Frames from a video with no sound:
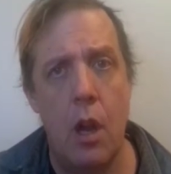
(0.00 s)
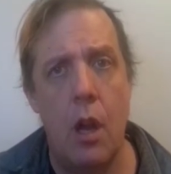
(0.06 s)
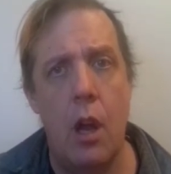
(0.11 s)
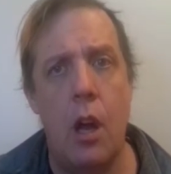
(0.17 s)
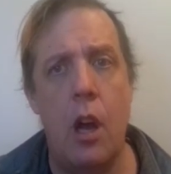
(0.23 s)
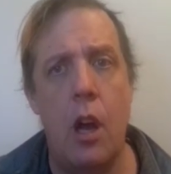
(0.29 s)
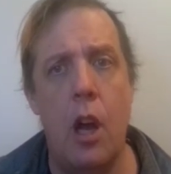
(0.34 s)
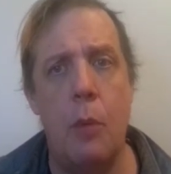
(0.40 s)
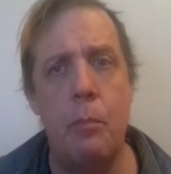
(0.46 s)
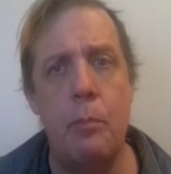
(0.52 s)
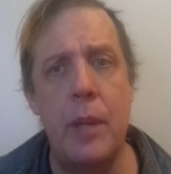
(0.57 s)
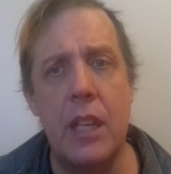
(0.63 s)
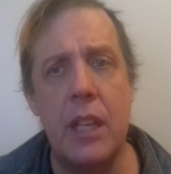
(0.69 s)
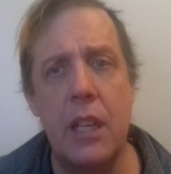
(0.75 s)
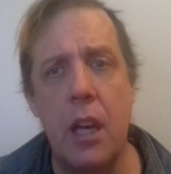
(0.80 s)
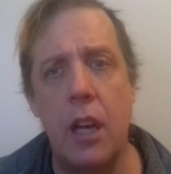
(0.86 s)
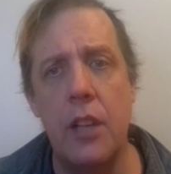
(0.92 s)
Um,
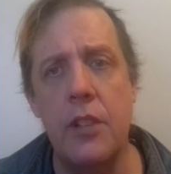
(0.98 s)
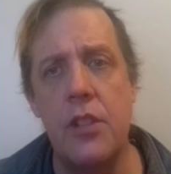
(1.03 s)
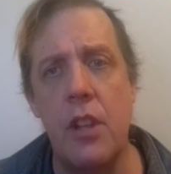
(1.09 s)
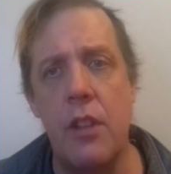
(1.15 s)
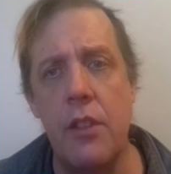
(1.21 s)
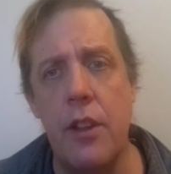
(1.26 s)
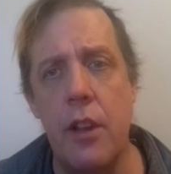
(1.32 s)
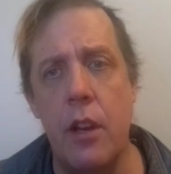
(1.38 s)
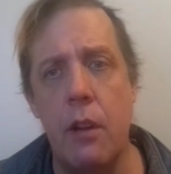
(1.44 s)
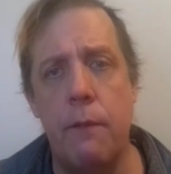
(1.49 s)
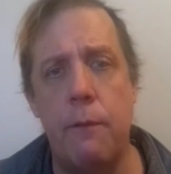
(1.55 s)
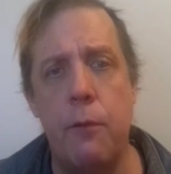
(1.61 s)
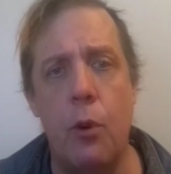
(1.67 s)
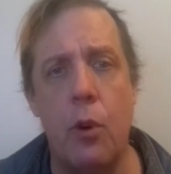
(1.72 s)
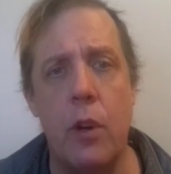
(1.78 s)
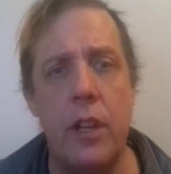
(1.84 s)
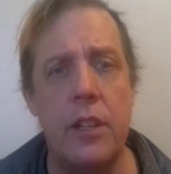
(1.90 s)
because and
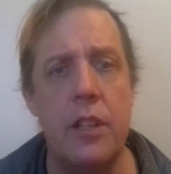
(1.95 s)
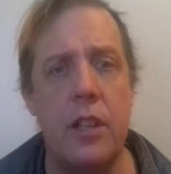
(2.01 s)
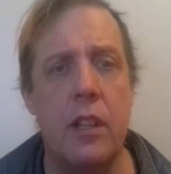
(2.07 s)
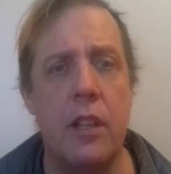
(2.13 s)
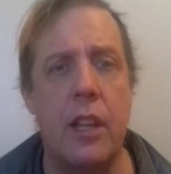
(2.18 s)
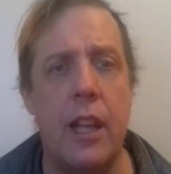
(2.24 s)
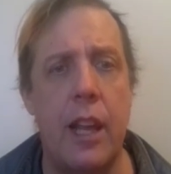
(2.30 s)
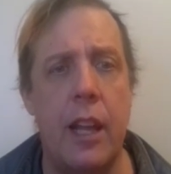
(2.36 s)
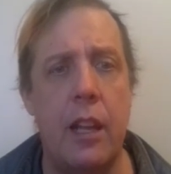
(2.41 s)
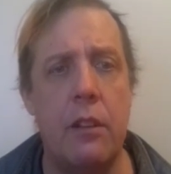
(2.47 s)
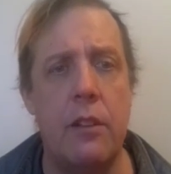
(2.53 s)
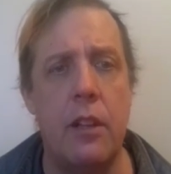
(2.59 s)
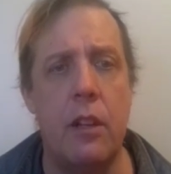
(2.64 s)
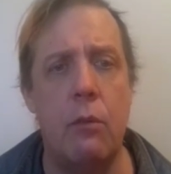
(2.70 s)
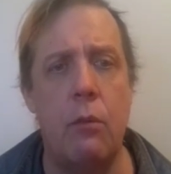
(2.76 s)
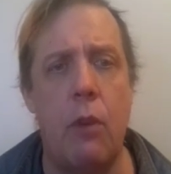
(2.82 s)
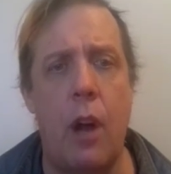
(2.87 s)
therefore indicate
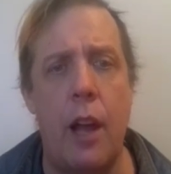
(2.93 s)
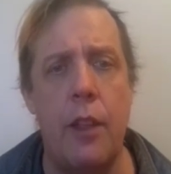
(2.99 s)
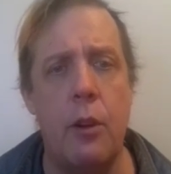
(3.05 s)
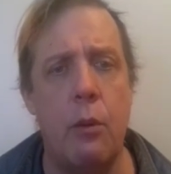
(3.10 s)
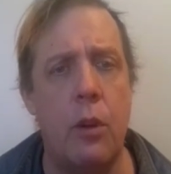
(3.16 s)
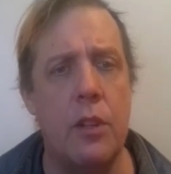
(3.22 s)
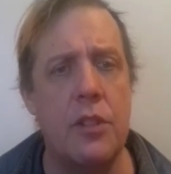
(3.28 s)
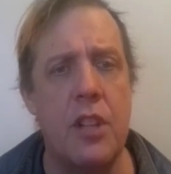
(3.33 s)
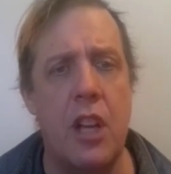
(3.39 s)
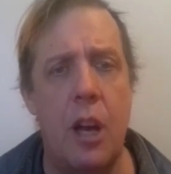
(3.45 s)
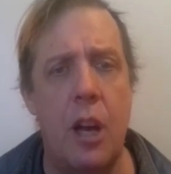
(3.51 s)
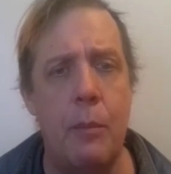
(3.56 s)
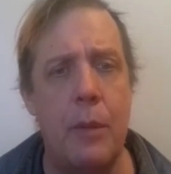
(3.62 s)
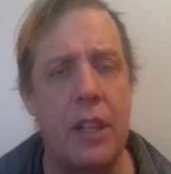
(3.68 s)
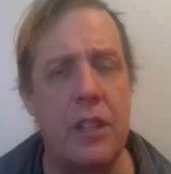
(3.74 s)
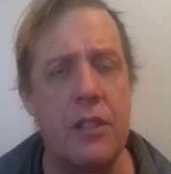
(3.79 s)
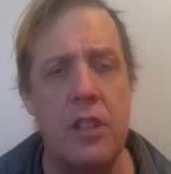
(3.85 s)
that either what's
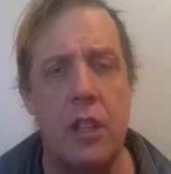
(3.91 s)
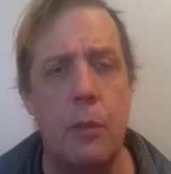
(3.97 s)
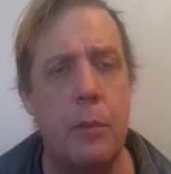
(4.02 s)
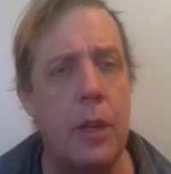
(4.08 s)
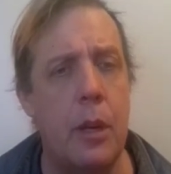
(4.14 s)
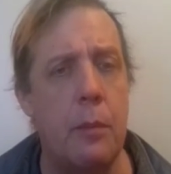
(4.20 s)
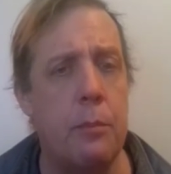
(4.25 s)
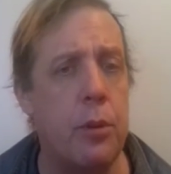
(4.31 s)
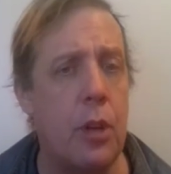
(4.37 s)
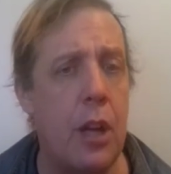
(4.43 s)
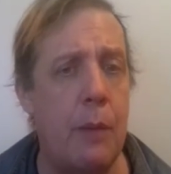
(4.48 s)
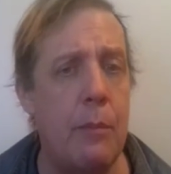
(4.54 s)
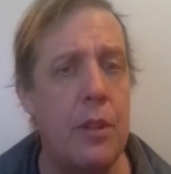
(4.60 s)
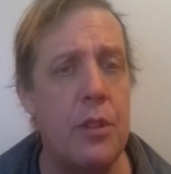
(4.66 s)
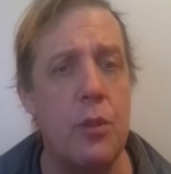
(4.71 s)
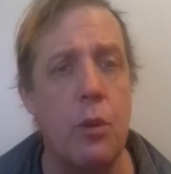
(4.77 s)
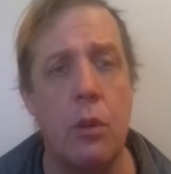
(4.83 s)
coming is going to be a
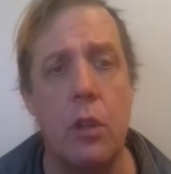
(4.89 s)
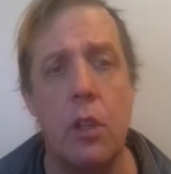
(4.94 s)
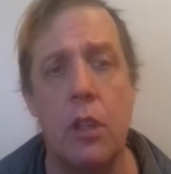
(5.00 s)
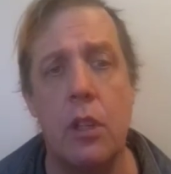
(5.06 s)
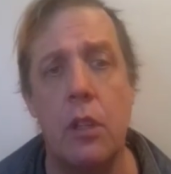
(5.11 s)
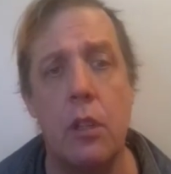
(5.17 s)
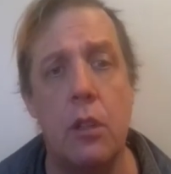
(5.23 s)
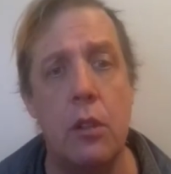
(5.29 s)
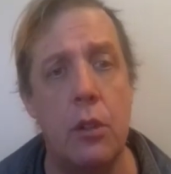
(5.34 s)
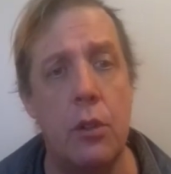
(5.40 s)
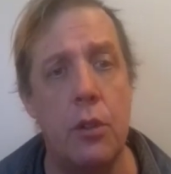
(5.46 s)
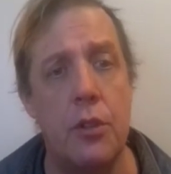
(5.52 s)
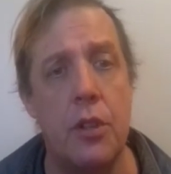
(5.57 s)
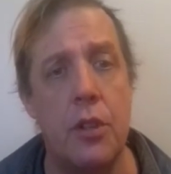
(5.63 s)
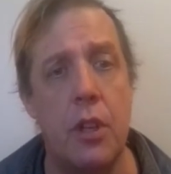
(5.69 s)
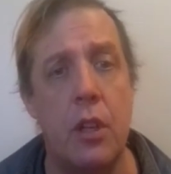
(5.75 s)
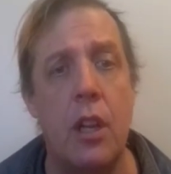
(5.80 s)
premise or a
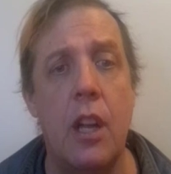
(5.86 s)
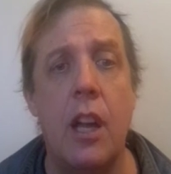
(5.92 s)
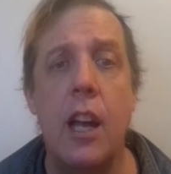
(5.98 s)
conclusion.